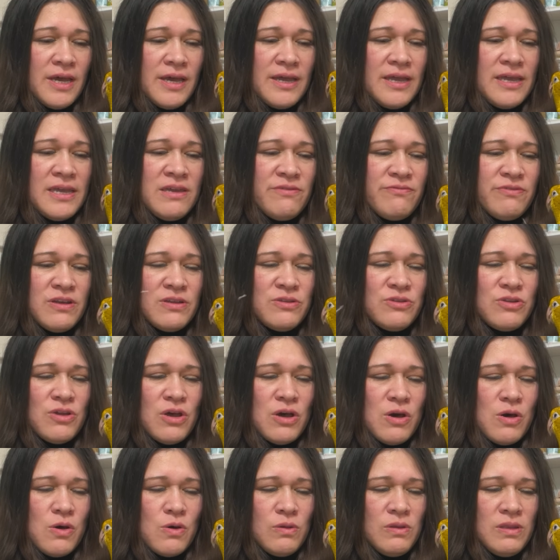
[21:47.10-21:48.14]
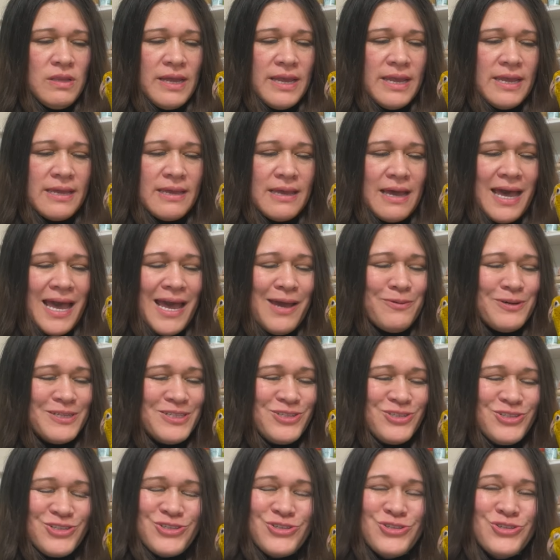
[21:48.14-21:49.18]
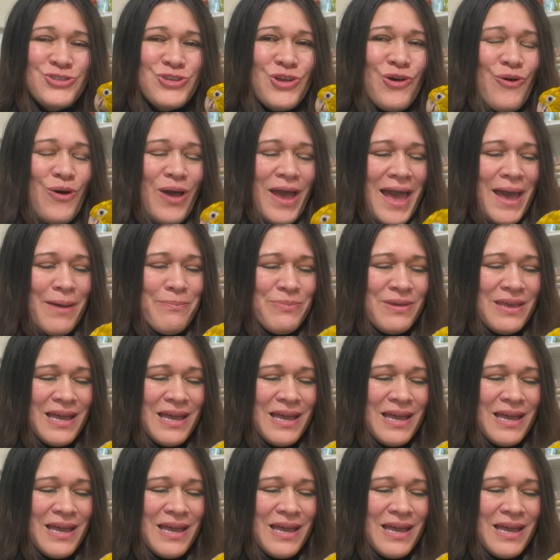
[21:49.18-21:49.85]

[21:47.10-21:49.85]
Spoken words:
even though like I was just so happy.